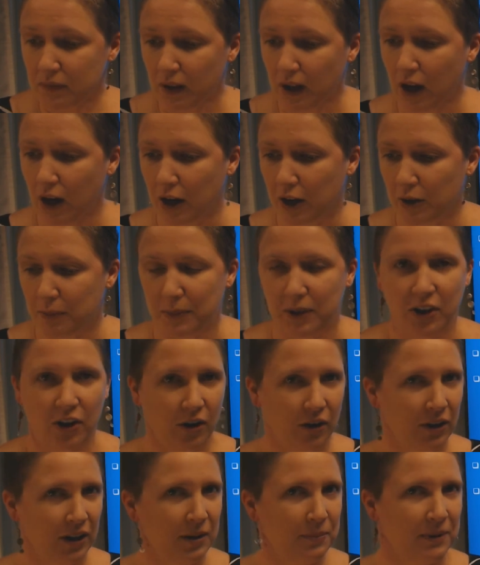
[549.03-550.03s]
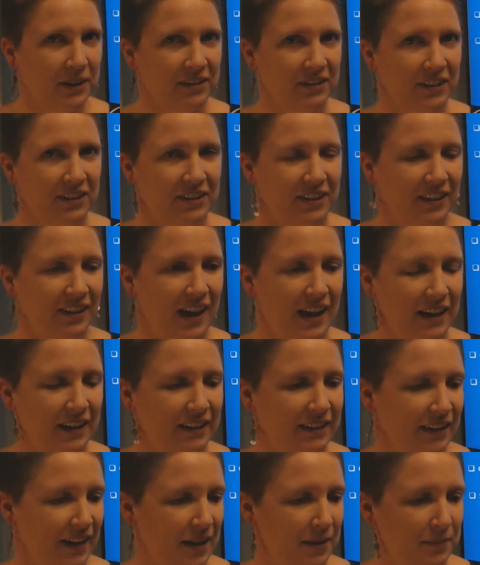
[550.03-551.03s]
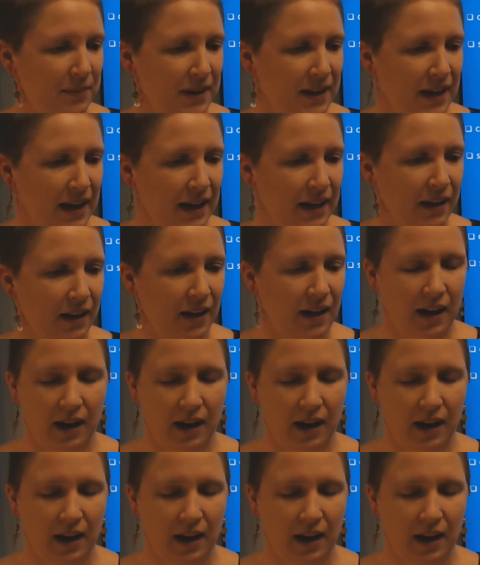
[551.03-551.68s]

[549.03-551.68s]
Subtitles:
Our Minority Business Alliance, MBA,